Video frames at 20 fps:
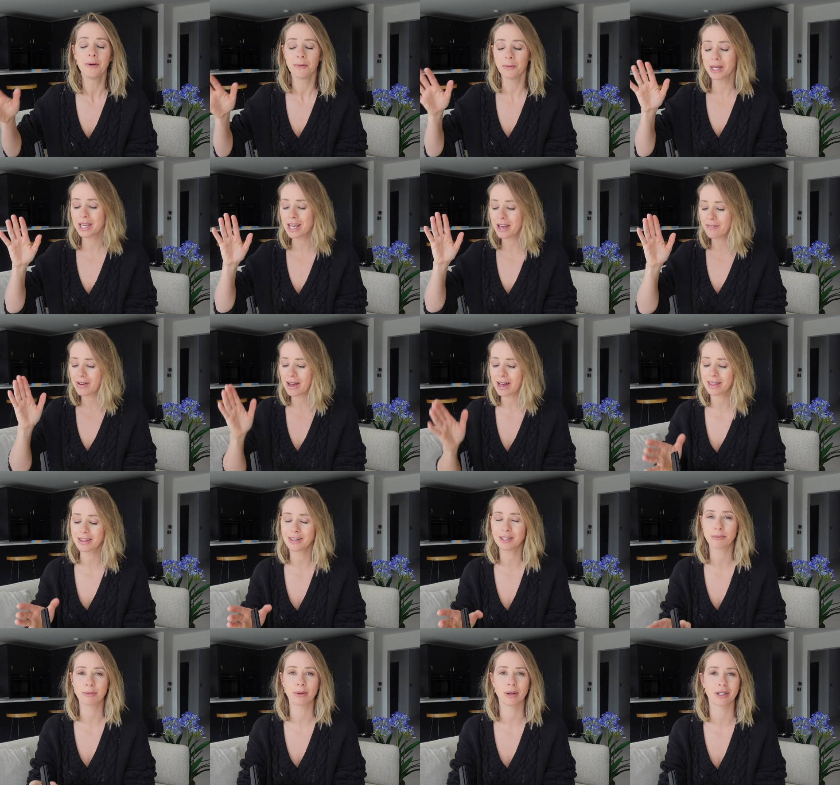We have had
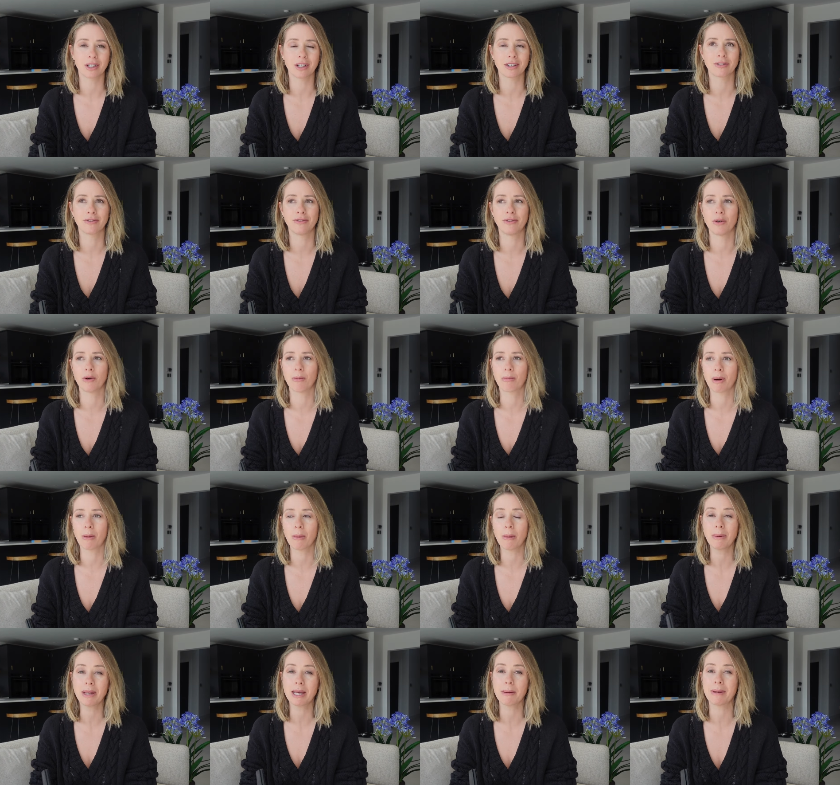this product for
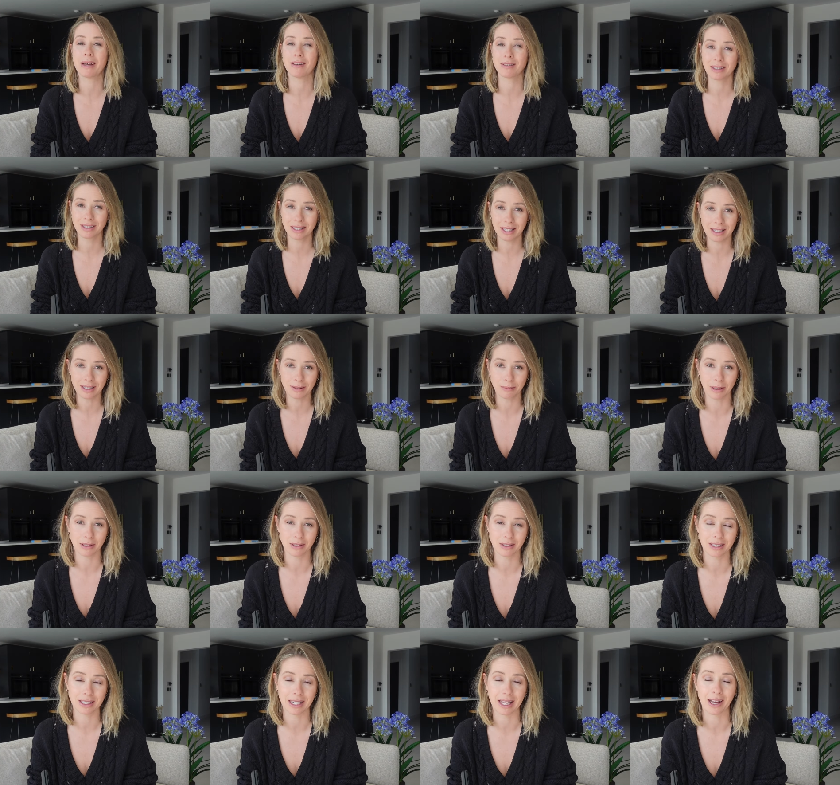probably about six
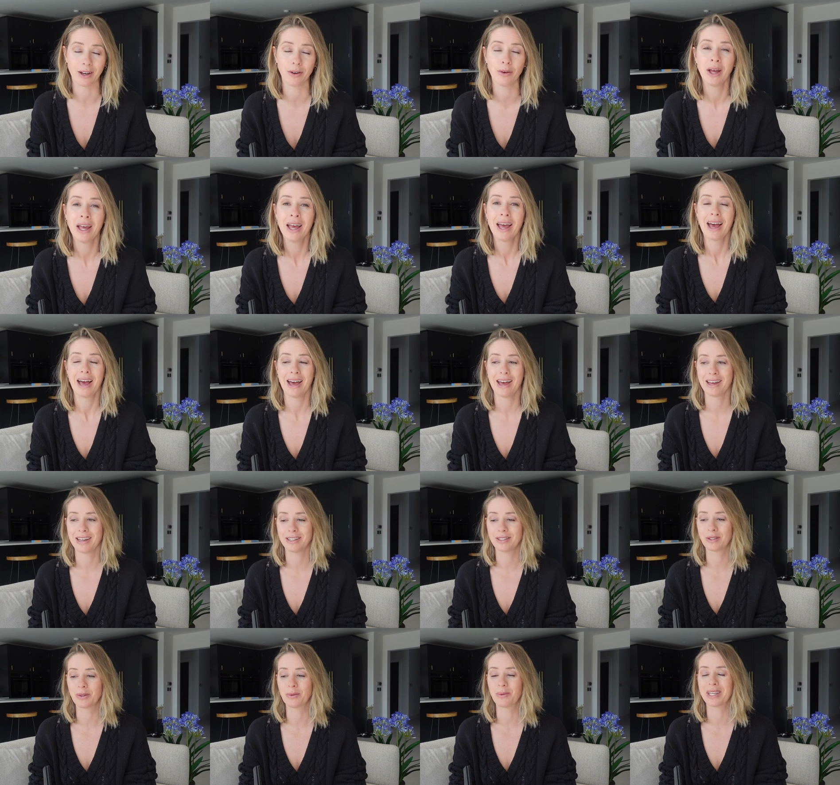months now,
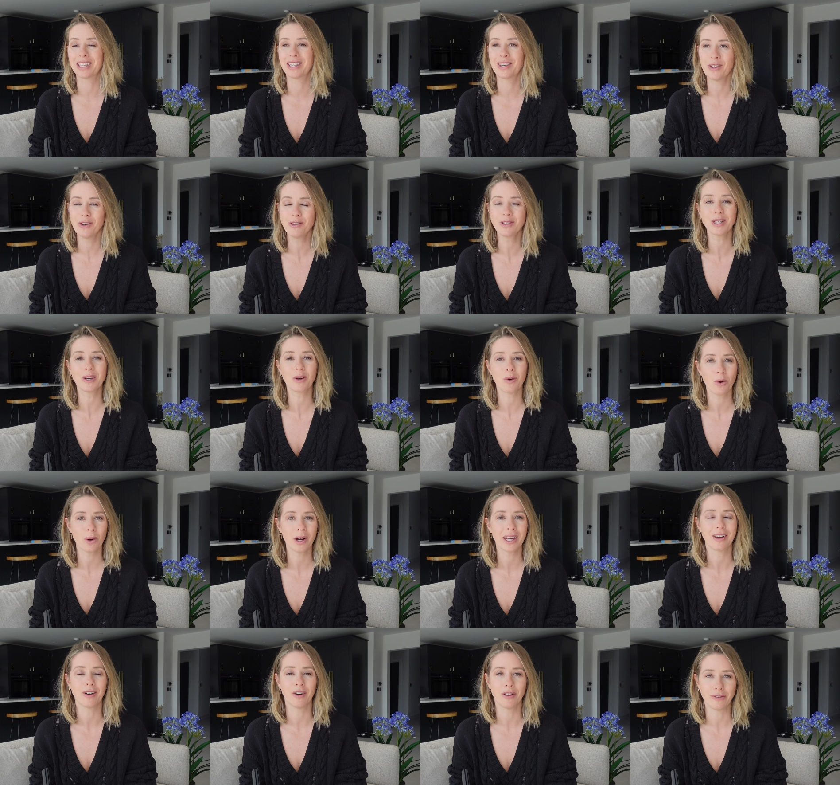and we use it
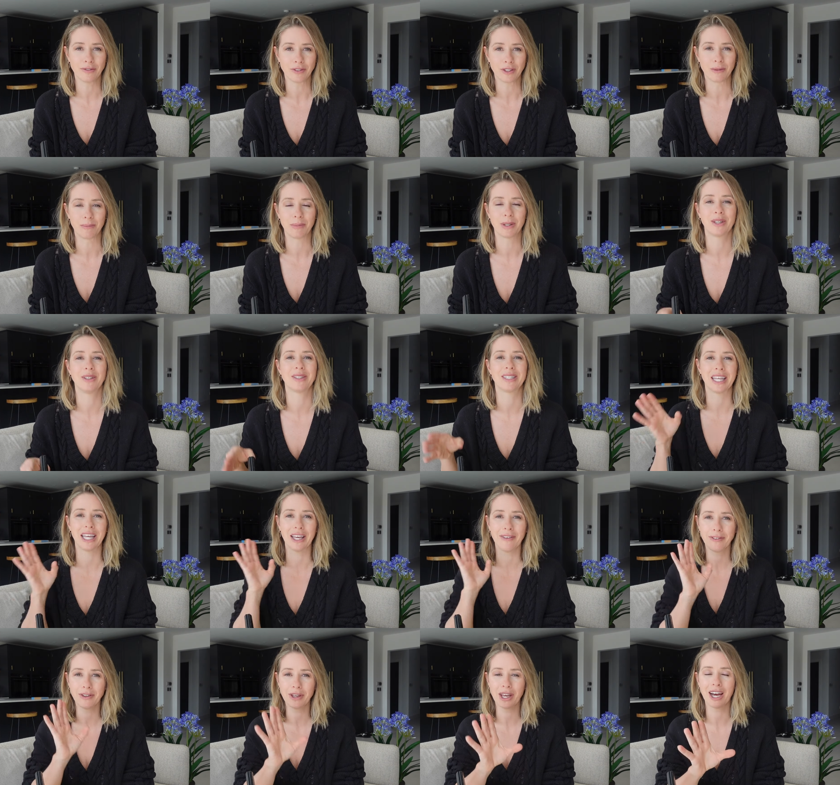quite often because
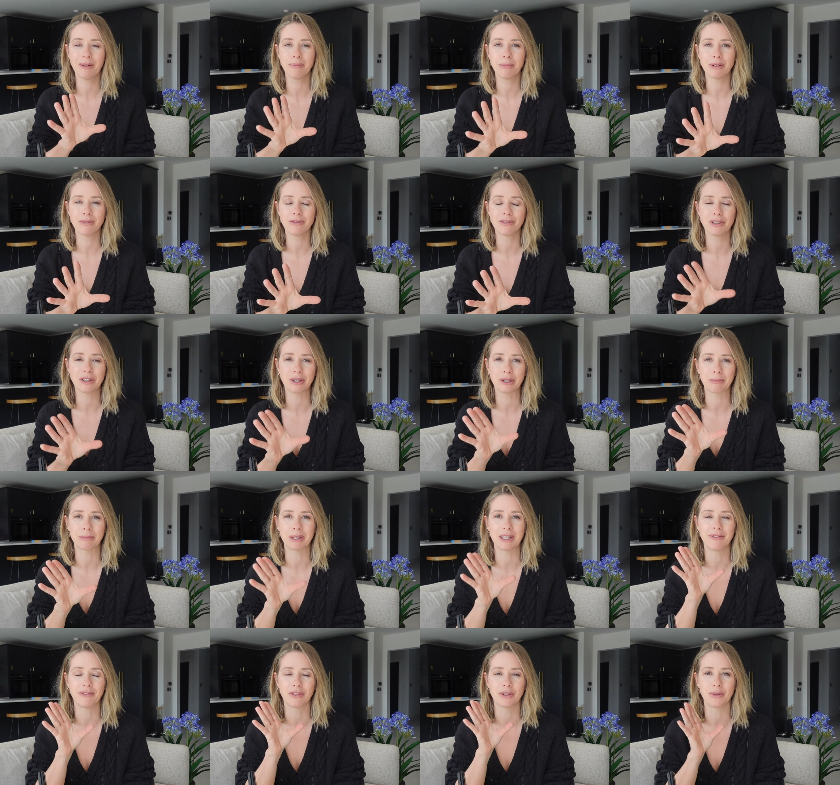if you have been following
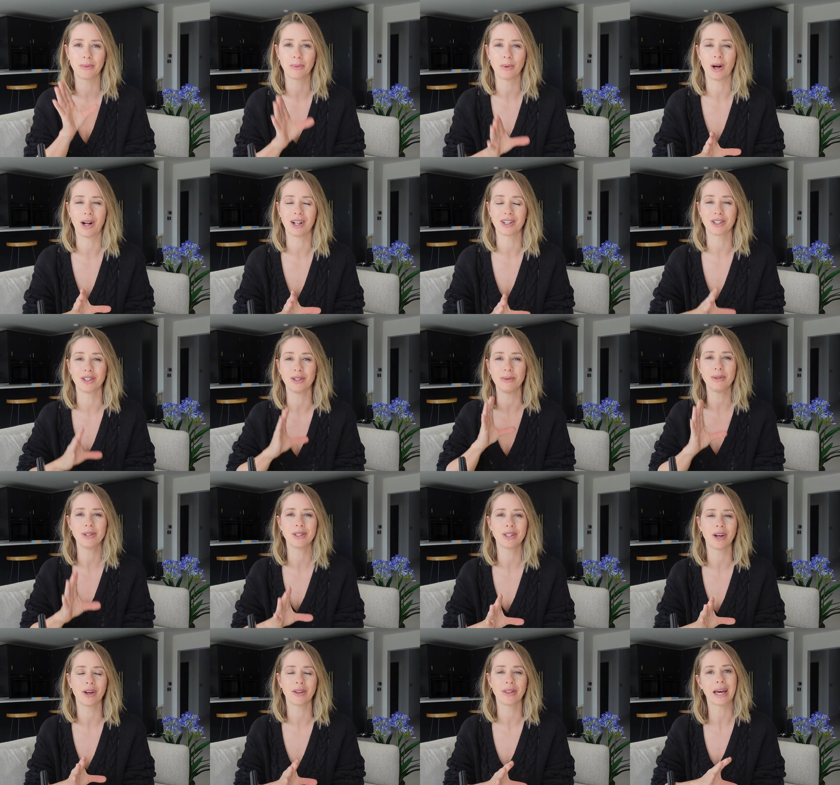me for a while, you will
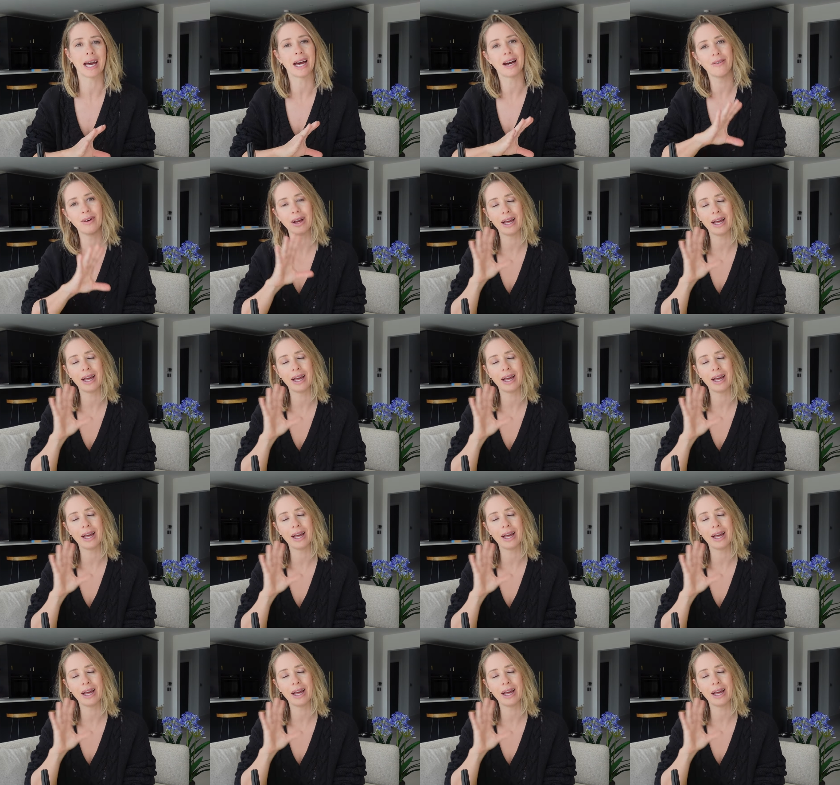know that our